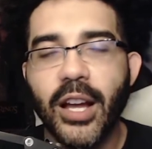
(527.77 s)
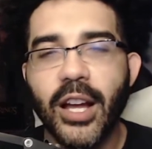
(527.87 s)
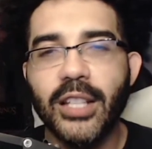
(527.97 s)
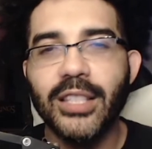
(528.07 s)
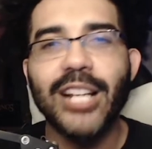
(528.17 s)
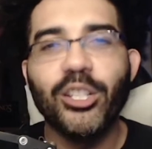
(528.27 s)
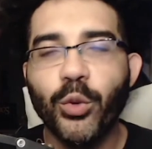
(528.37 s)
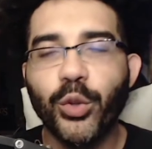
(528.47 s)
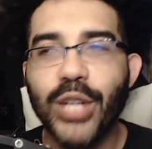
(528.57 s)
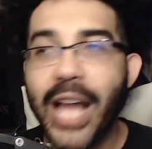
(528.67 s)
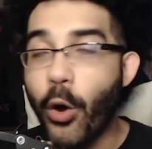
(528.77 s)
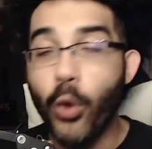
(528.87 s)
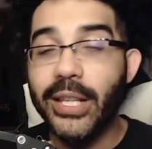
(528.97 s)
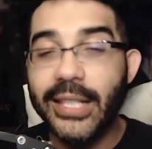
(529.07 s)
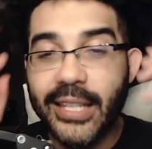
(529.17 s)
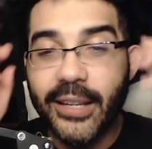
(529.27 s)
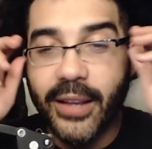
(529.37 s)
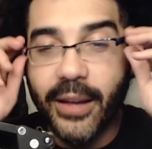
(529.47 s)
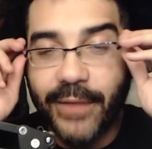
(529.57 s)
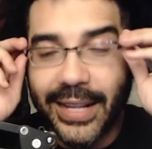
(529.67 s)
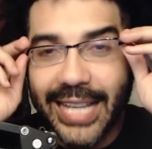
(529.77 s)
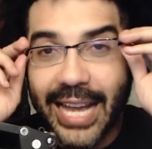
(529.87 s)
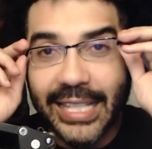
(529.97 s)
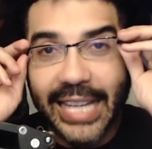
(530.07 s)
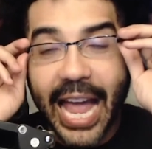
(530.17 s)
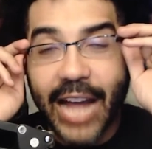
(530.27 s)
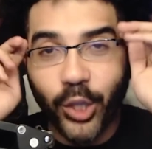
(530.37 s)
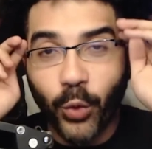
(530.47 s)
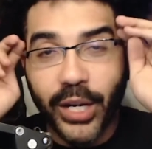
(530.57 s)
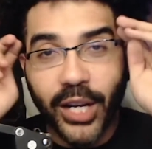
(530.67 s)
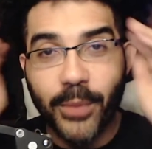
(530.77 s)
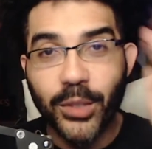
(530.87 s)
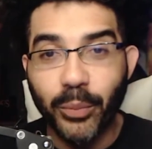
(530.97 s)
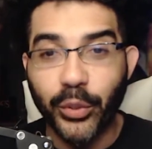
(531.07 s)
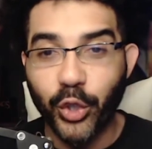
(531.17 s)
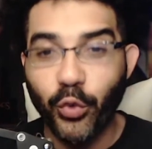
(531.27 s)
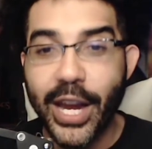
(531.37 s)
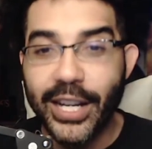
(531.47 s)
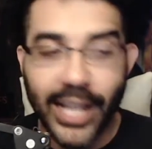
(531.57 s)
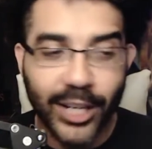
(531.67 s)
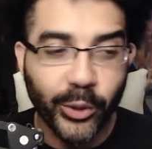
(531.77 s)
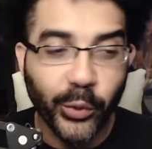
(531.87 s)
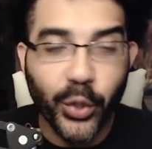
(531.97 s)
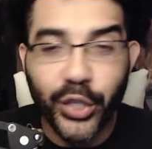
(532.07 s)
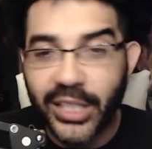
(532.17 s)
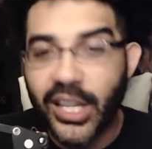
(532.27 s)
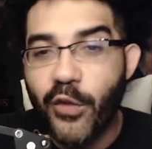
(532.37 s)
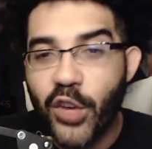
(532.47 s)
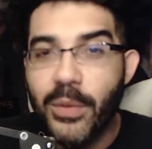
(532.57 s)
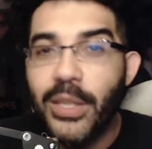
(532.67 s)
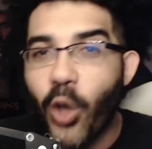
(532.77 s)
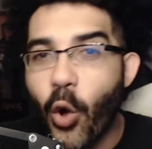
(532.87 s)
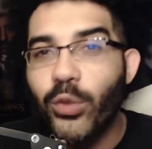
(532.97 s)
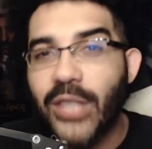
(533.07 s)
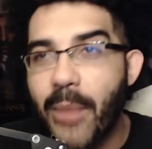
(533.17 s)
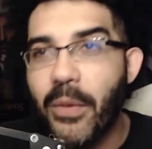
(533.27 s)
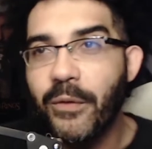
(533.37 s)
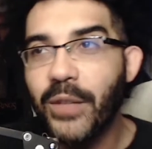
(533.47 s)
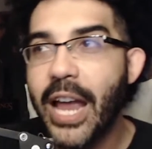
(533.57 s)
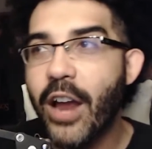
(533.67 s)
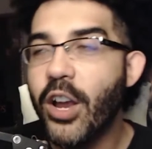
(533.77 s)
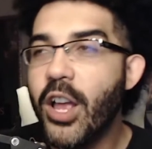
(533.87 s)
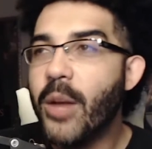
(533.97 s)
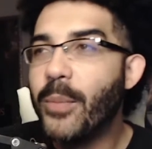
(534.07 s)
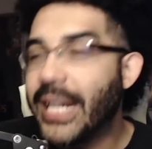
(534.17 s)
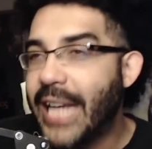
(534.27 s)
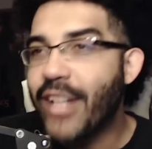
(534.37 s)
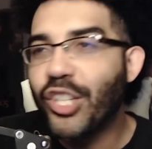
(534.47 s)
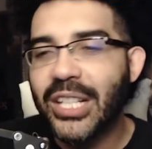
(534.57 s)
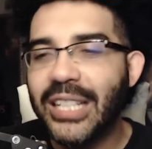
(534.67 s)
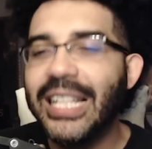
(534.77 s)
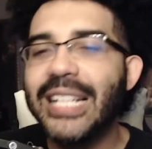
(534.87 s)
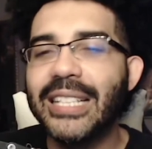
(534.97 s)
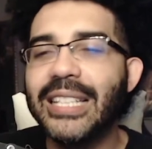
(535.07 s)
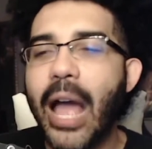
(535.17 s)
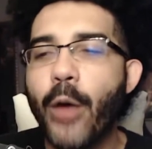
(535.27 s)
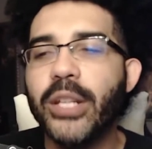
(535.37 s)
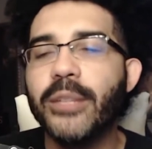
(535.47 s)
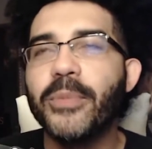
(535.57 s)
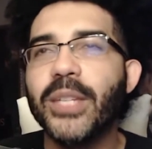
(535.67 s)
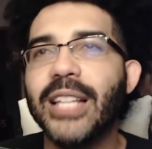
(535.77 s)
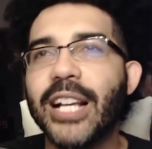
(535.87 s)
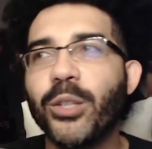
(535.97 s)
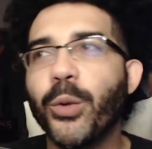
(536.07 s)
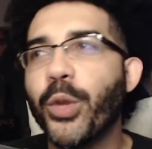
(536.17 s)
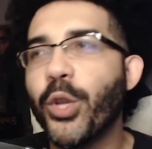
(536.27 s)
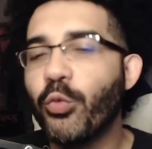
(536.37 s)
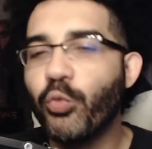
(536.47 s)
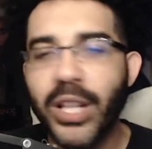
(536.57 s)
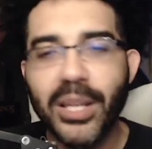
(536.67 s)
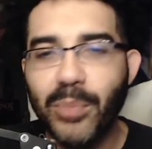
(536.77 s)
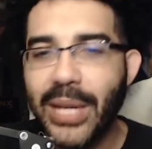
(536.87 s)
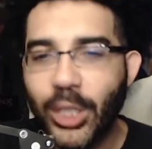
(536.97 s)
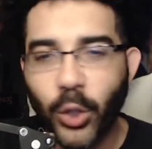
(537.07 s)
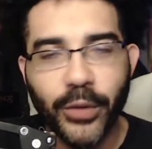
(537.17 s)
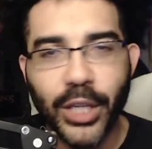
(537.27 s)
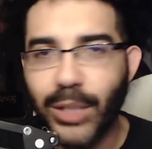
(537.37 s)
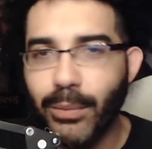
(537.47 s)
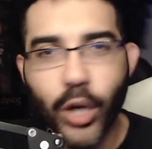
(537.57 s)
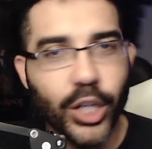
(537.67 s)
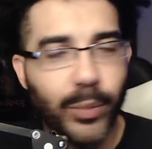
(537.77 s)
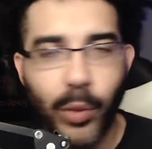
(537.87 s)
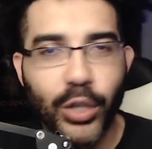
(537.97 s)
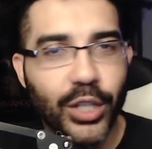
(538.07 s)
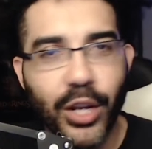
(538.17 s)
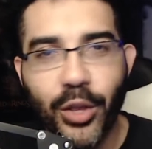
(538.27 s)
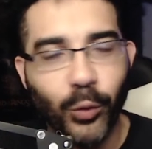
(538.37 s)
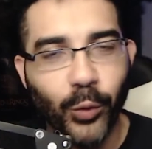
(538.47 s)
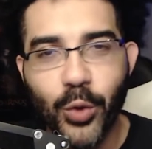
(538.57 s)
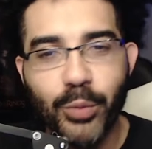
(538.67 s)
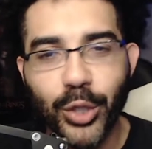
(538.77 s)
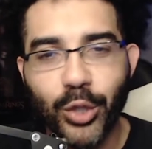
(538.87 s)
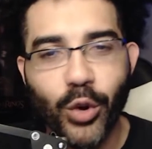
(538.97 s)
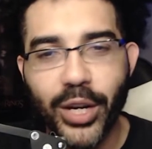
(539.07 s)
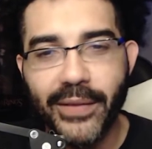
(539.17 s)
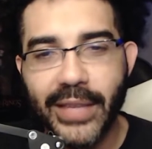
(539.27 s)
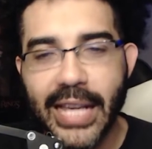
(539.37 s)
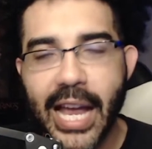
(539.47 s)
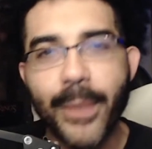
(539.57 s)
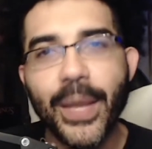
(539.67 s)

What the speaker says: Lex Luthor. Not only is he a fantastic actor when it comes to portraying Lex Luthor and just giving him his own type of flair, but again, just at least allowing Lex Luthor to really be sort of the smartest person in the room majority of the time,